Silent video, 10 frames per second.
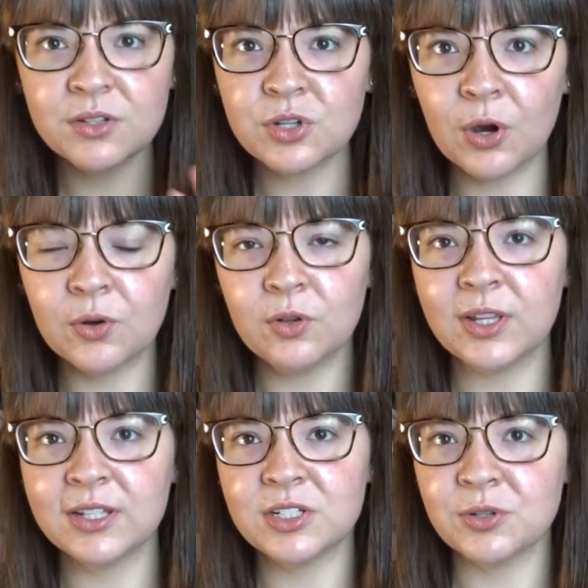
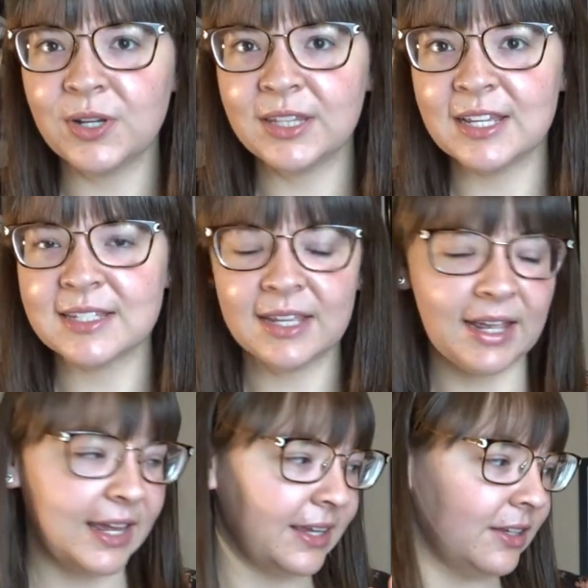totally doing this. Like,
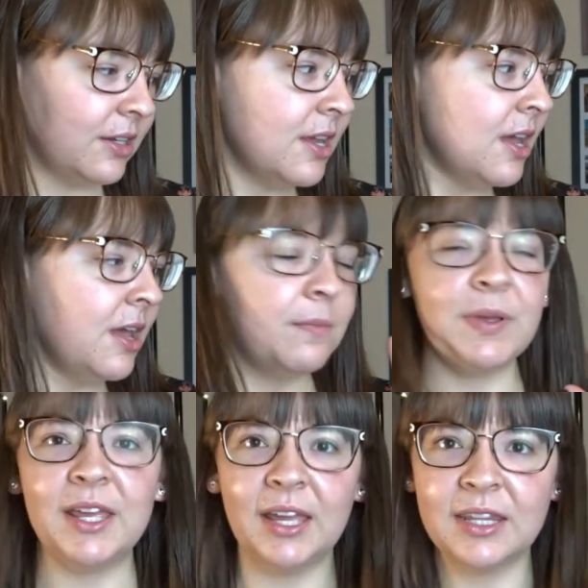I could
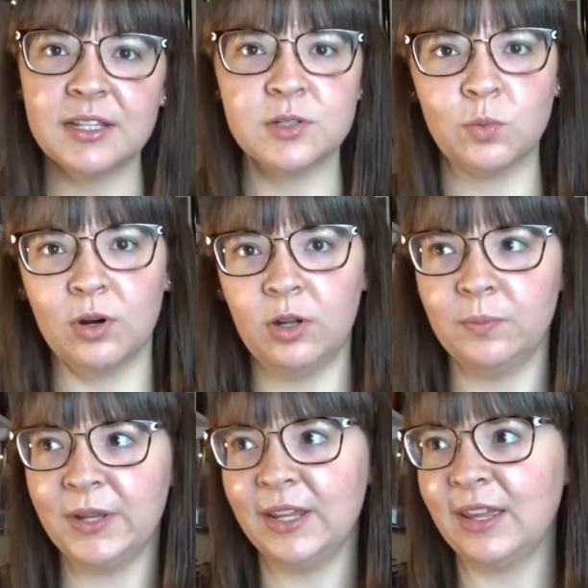being in this
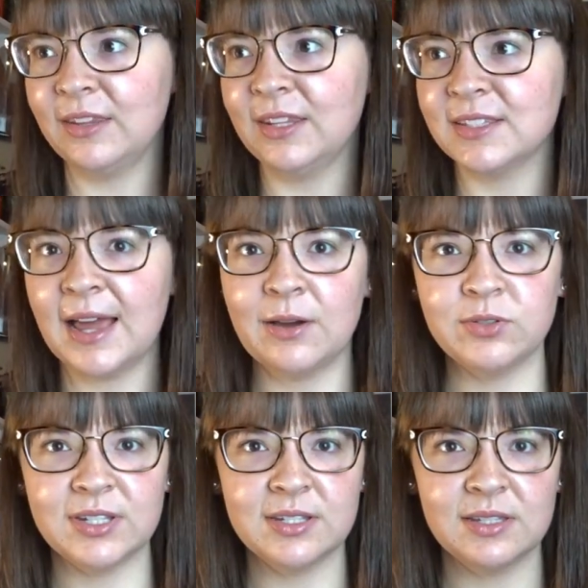world, being in these
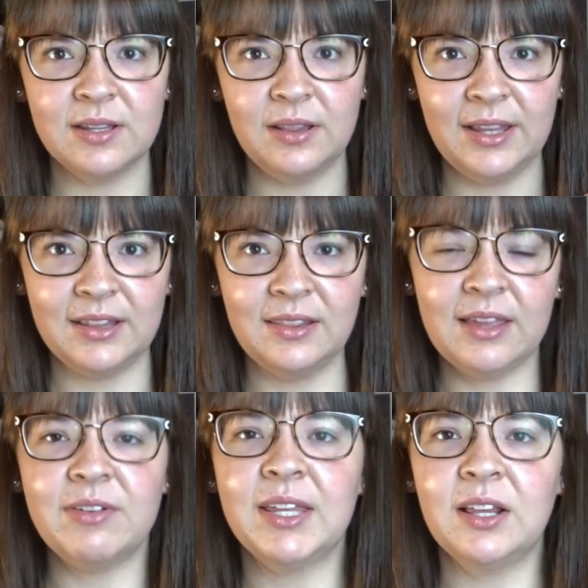houses, like
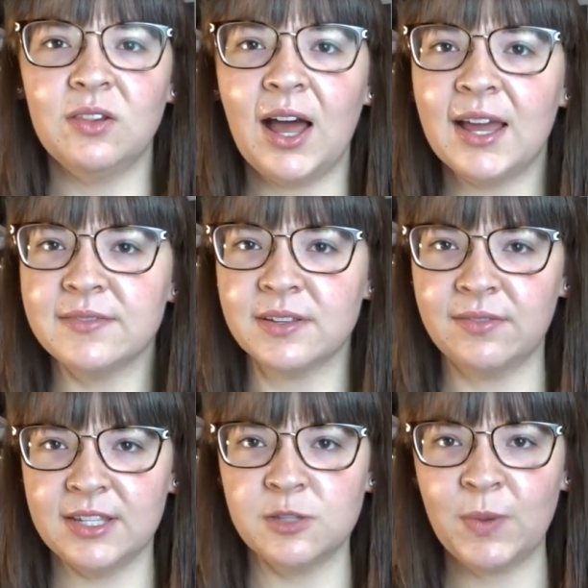living the lives of
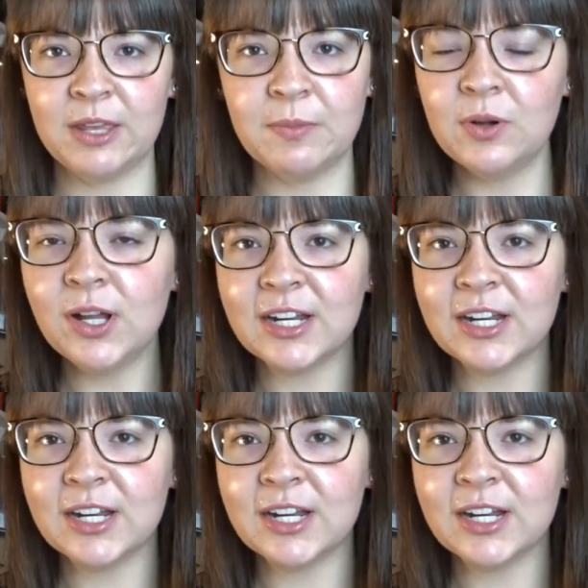these people.